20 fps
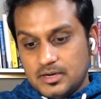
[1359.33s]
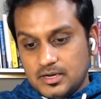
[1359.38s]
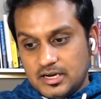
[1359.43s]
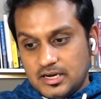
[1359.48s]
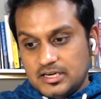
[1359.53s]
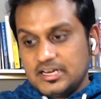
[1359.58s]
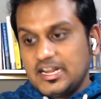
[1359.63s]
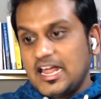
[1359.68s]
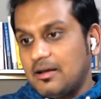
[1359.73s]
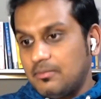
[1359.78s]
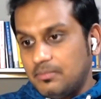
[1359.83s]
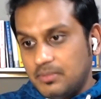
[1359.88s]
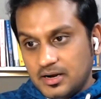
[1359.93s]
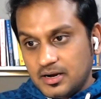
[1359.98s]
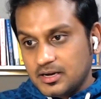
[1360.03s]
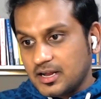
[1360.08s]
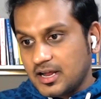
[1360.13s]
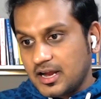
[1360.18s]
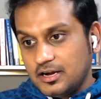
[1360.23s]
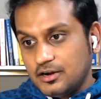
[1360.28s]

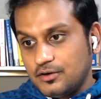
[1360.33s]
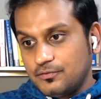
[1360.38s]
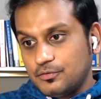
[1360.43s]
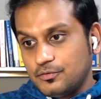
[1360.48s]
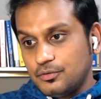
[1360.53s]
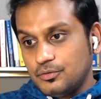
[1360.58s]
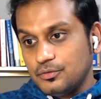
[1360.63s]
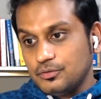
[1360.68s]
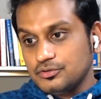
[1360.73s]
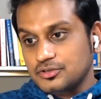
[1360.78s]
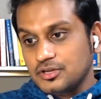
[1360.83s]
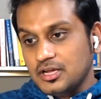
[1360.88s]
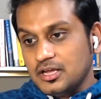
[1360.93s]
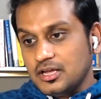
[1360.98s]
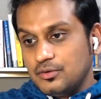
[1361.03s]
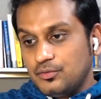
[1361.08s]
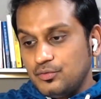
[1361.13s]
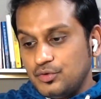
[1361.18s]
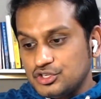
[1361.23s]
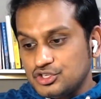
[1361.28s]
tablet kind of tools
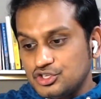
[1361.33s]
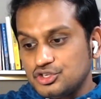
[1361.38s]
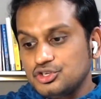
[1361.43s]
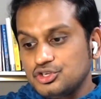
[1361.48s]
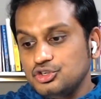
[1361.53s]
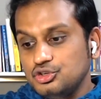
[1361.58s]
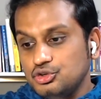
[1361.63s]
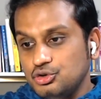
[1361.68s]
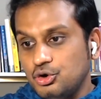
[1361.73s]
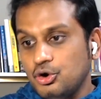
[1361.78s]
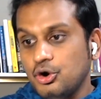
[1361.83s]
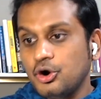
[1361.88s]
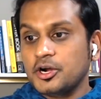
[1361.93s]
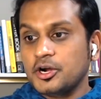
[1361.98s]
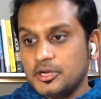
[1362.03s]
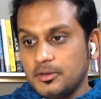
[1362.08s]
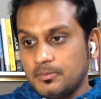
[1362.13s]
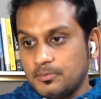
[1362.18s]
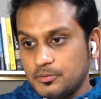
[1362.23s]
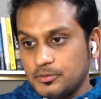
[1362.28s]
which you
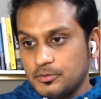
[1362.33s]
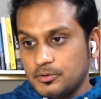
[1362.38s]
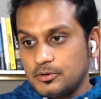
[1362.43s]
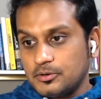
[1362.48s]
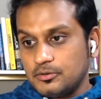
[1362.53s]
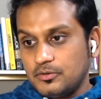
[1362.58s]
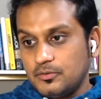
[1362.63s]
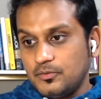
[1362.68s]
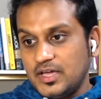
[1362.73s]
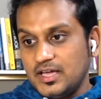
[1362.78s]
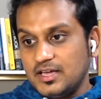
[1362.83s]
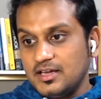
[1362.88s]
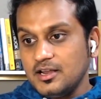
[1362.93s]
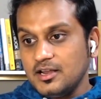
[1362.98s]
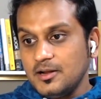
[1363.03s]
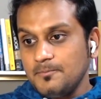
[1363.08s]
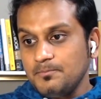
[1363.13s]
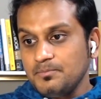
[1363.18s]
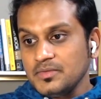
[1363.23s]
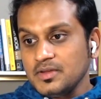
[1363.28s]
hooked up to the
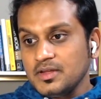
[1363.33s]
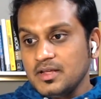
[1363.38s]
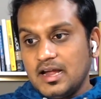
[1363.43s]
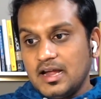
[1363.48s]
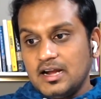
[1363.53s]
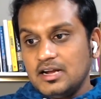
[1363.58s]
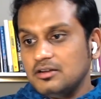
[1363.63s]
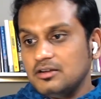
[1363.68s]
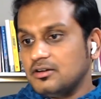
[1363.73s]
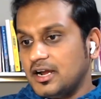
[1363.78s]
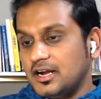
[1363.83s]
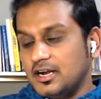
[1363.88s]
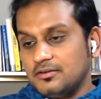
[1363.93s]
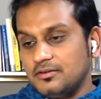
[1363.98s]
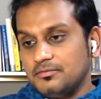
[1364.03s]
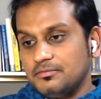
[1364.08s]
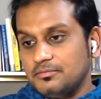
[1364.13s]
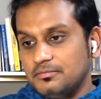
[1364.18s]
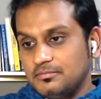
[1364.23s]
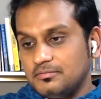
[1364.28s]
vehicle, and you kind
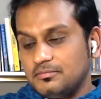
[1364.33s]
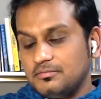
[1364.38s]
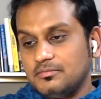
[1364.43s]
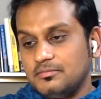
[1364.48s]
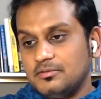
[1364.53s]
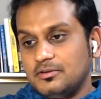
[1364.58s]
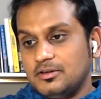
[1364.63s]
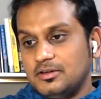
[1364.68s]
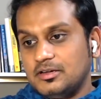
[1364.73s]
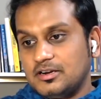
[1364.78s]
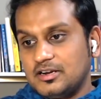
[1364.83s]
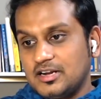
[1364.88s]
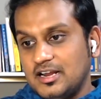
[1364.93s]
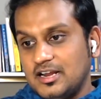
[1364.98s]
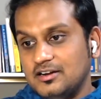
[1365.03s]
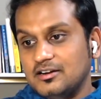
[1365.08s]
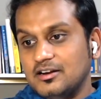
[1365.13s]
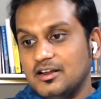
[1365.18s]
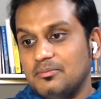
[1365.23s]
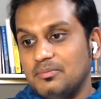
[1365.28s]
of
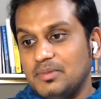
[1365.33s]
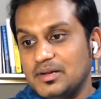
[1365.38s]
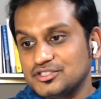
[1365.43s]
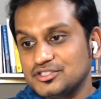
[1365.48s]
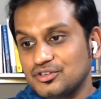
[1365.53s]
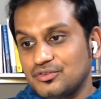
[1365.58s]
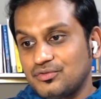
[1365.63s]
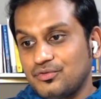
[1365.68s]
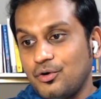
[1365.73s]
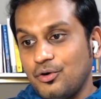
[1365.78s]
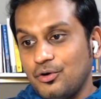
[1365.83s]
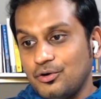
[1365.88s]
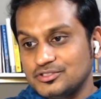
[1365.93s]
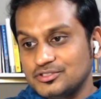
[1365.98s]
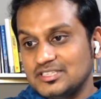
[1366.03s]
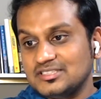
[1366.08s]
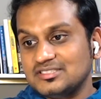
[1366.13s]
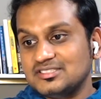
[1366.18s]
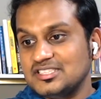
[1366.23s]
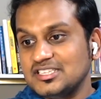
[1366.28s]
run a bunch of codes
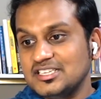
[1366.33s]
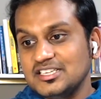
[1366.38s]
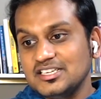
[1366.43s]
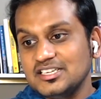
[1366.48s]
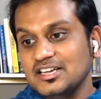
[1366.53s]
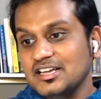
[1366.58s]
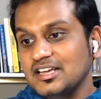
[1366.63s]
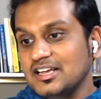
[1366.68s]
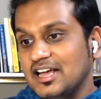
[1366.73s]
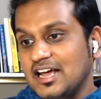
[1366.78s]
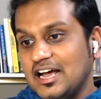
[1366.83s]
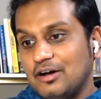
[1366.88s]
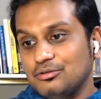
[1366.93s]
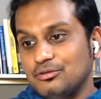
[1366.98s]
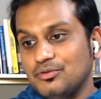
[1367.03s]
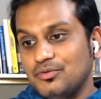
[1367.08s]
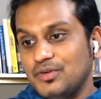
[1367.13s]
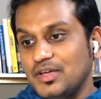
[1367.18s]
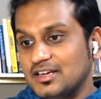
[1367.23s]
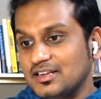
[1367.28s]
and see how
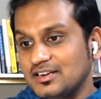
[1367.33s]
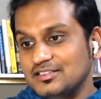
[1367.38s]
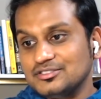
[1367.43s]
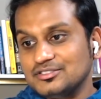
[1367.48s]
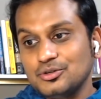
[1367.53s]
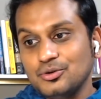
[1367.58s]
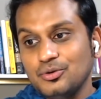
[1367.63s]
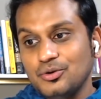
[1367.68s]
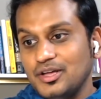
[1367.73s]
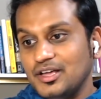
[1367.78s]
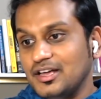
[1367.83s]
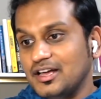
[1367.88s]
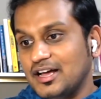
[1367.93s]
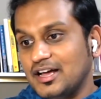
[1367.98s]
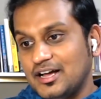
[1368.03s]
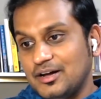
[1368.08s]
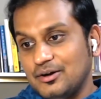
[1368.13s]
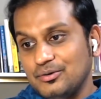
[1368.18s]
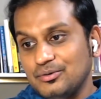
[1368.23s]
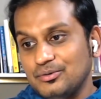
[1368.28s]
the vehicle is doing,
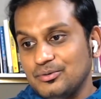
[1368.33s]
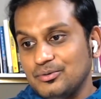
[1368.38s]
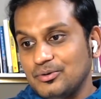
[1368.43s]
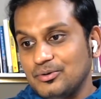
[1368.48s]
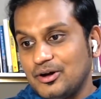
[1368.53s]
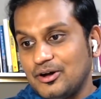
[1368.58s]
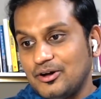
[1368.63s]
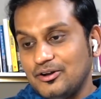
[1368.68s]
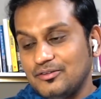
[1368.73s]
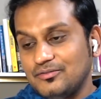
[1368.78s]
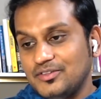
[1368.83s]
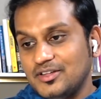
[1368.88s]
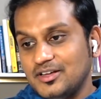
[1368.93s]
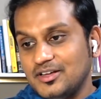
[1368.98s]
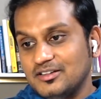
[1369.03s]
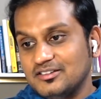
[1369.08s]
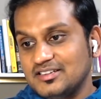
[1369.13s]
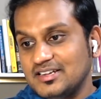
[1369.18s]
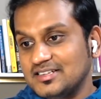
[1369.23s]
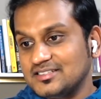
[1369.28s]
how all of
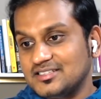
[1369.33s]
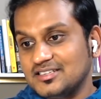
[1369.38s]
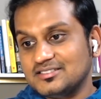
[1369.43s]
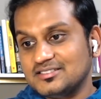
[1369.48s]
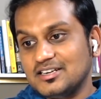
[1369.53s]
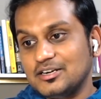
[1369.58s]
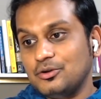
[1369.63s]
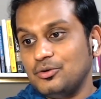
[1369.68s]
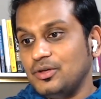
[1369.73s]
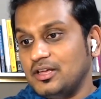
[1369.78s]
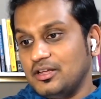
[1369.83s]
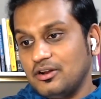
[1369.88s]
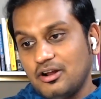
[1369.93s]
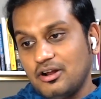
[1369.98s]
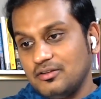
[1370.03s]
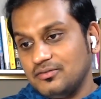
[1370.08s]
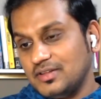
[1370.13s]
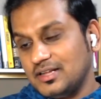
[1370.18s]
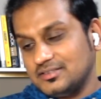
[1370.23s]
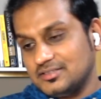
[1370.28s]
the sensors are doing, and all
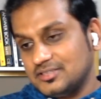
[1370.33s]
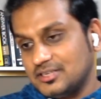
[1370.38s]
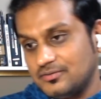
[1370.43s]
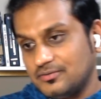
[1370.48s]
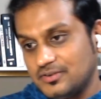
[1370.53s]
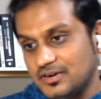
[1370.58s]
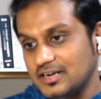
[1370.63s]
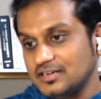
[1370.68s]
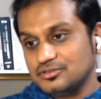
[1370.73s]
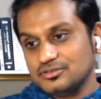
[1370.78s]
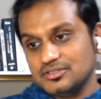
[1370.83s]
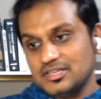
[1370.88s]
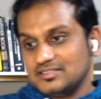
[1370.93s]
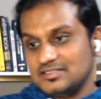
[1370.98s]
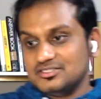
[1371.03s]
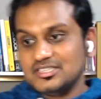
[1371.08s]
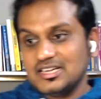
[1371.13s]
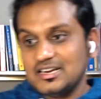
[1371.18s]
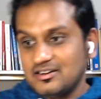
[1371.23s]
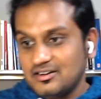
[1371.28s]
of that stuff, right? So
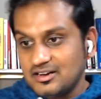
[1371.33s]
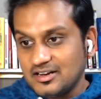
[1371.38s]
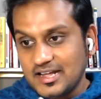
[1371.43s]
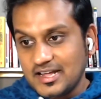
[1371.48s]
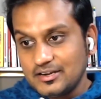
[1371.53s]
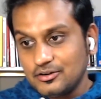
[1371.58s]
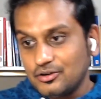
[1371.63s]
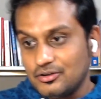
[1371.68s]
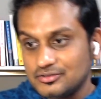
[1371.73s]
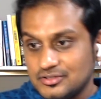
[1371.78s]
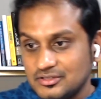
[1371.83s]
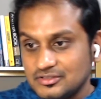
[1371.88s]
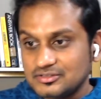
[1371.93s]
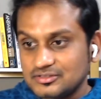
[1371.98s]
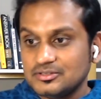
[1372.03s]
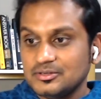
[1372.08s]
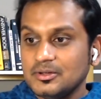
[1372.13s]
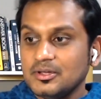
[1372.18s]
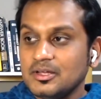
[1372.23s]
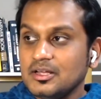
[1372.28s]
that's general
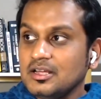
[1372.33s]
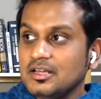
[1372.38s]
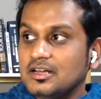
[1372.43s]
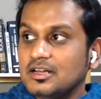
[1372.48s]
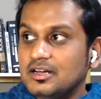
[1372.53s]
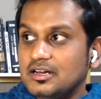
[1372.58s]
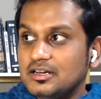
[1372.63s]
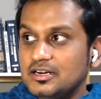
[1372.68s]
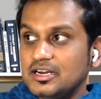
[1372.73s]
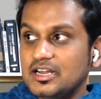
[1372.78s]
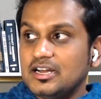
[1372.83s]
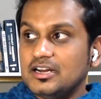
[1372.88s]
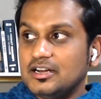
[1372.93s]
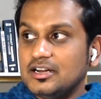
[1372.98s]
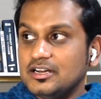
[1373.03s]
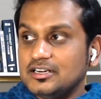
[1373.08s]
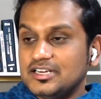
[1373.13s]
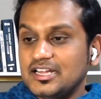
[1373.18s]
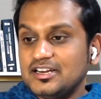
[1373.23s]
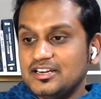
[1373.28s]
diagnosis
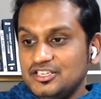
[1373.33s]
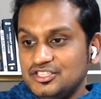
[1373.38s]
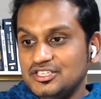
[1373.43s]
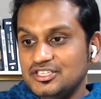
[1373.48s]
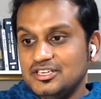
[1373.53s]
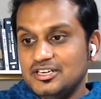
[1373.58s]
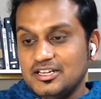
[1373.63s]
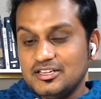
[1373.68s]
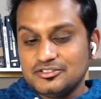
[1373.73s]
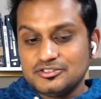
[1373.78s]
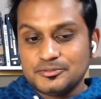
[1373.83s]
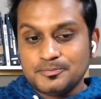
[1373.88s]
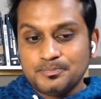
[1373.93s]
a technician does.